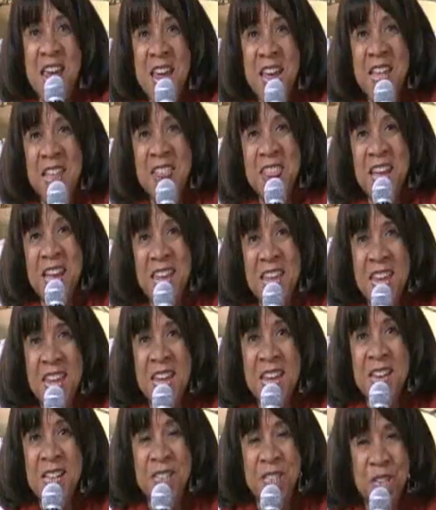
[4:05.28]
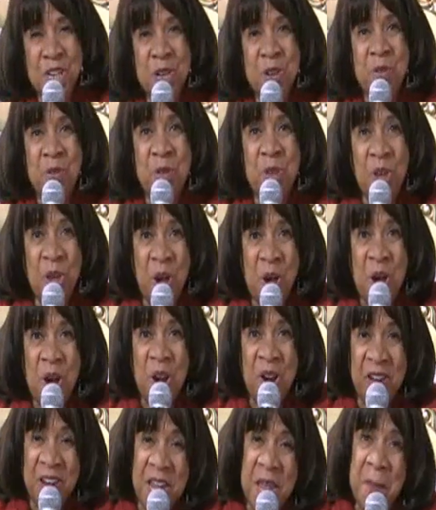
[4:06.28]
Take the key to
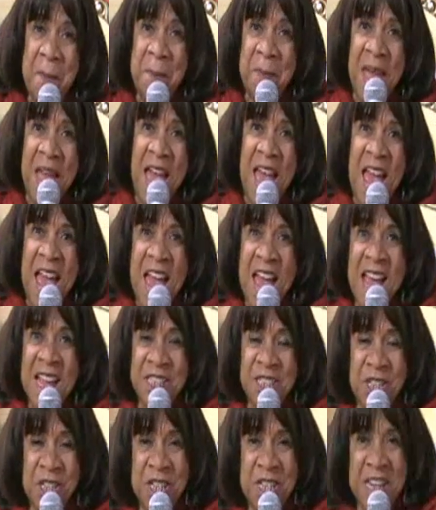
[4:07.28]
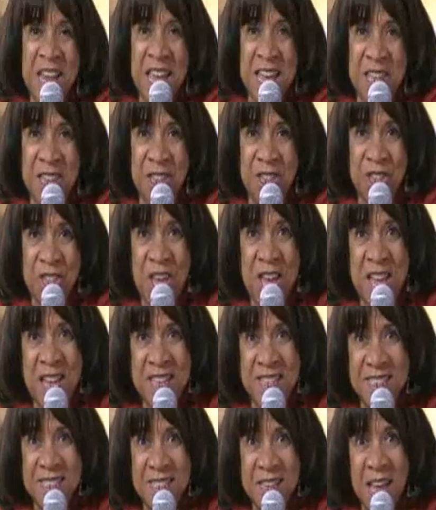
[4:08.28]
your
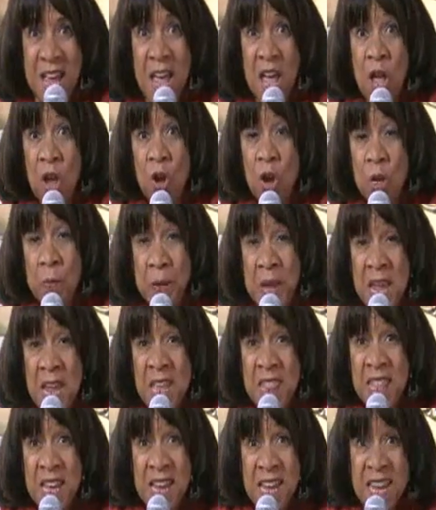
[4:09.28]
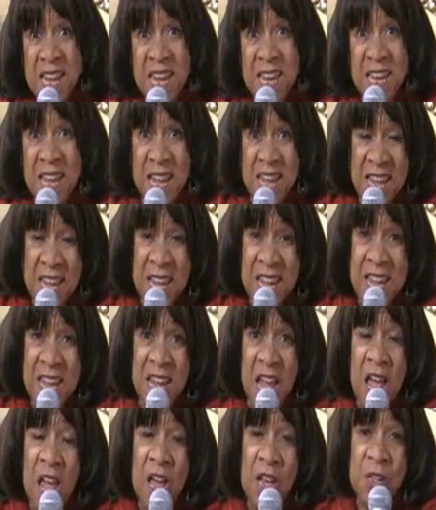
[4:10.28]
imagination, could be the key
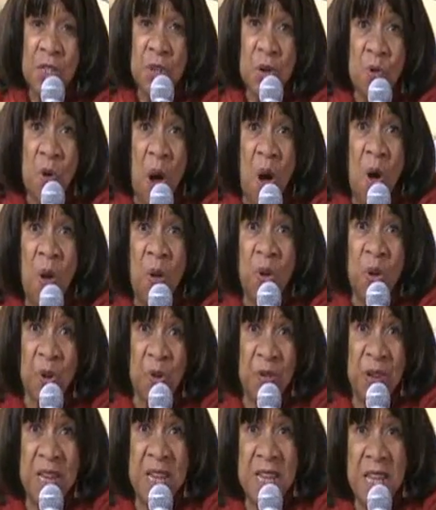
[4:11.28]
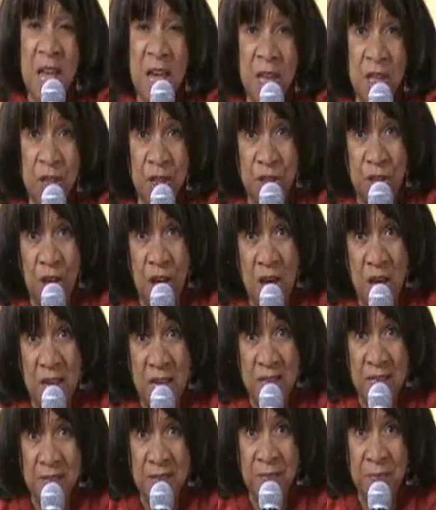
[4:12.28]
all
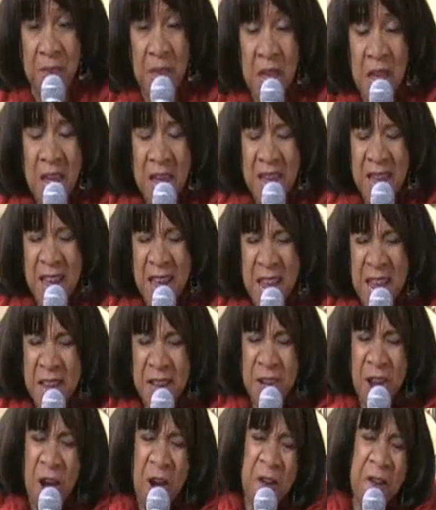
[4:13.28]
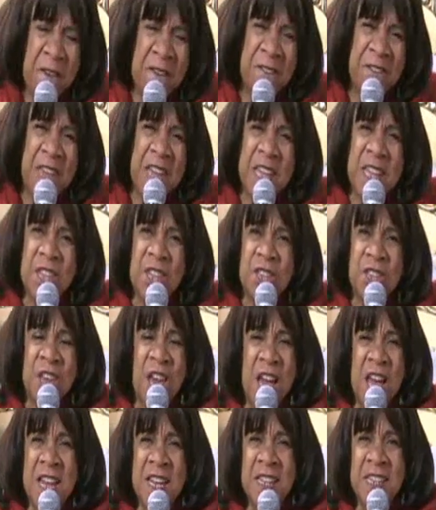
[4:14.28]
creation. Inner
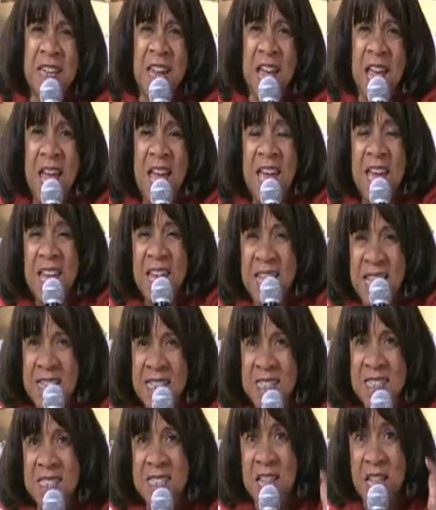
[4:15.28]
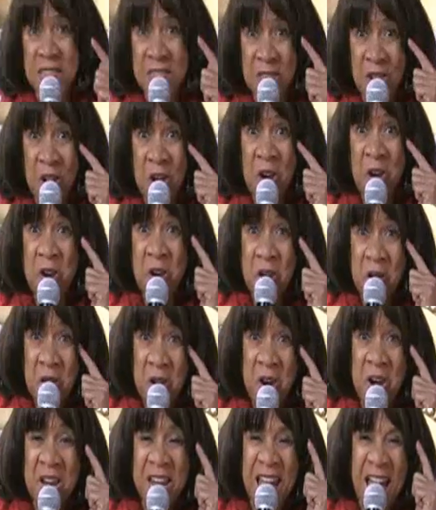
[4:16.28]
vision is the
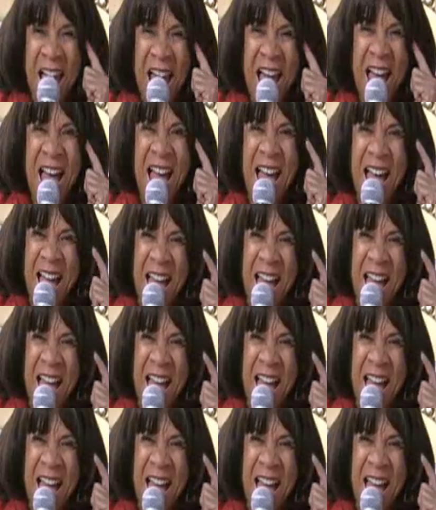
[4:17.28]
third eye.